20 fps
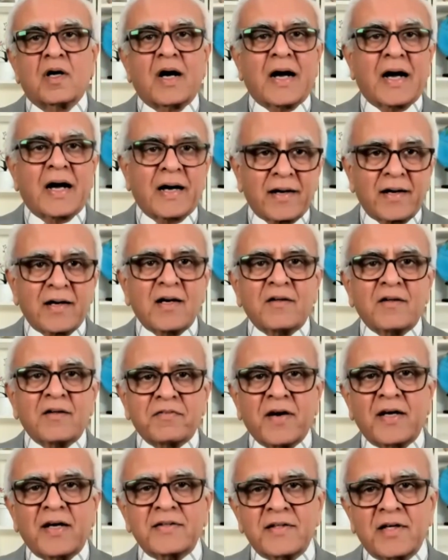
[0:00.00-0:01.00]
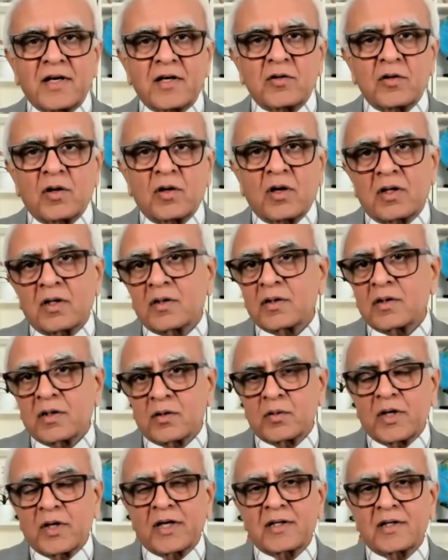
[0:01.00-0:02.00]
Identifying that your
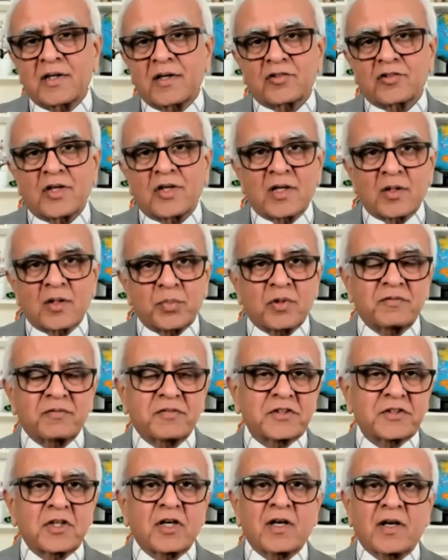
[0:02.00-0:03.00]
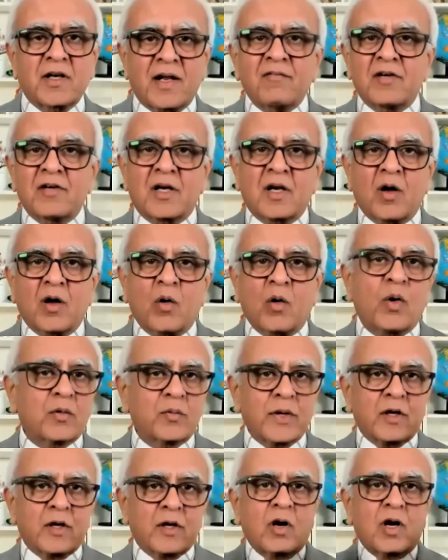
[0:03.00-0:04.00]
uniqueness at a professional level, or what
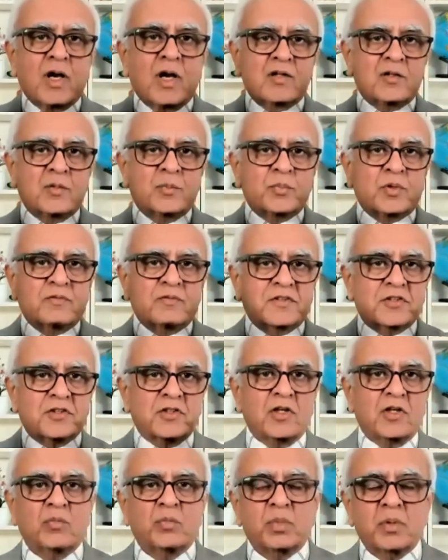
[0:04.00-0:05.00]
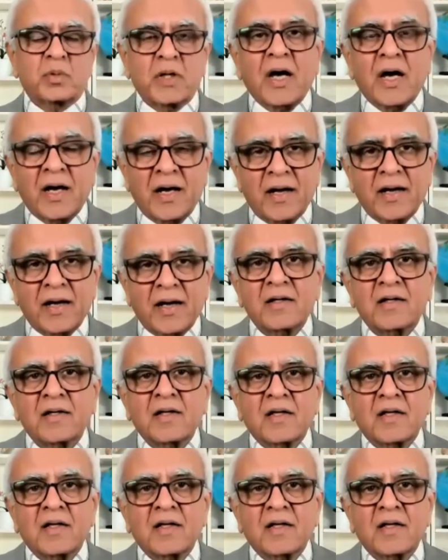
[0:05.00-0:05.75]
we call as a professional brand,